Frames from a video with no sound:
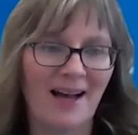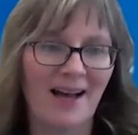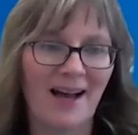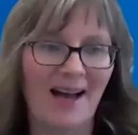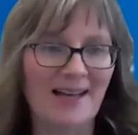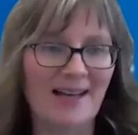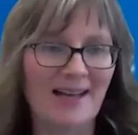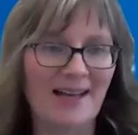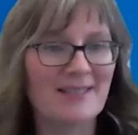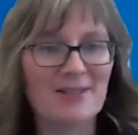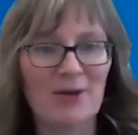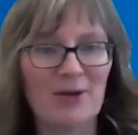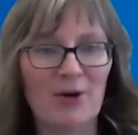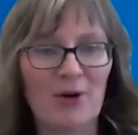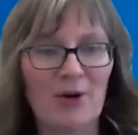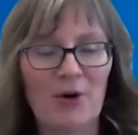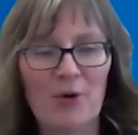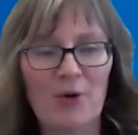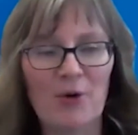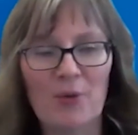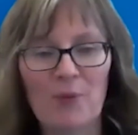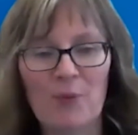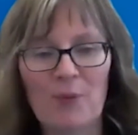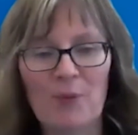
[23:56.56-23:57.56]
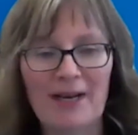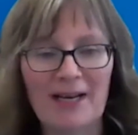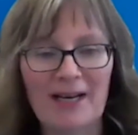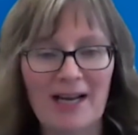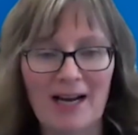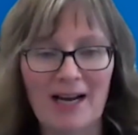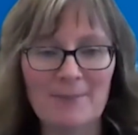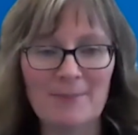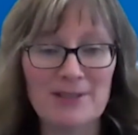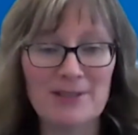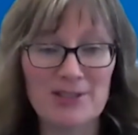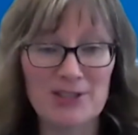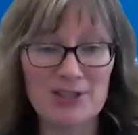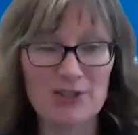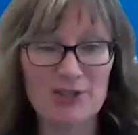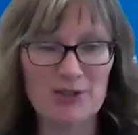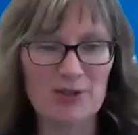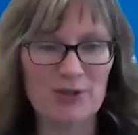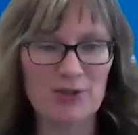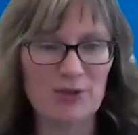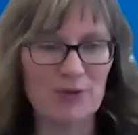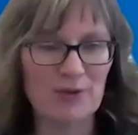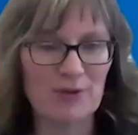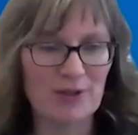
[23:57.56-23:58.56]
So when it comes
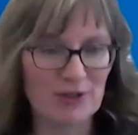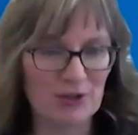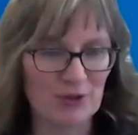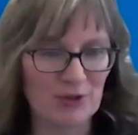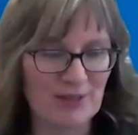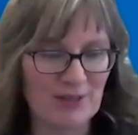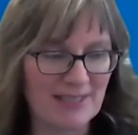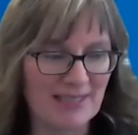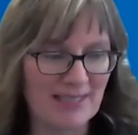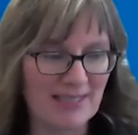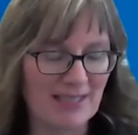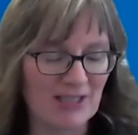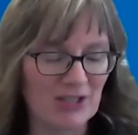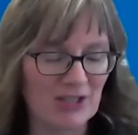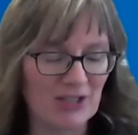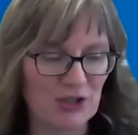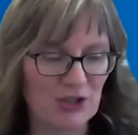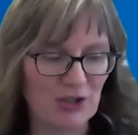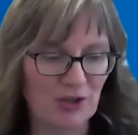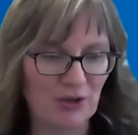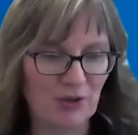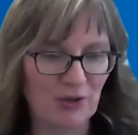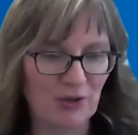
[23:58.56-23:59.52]
to the sodicity issue,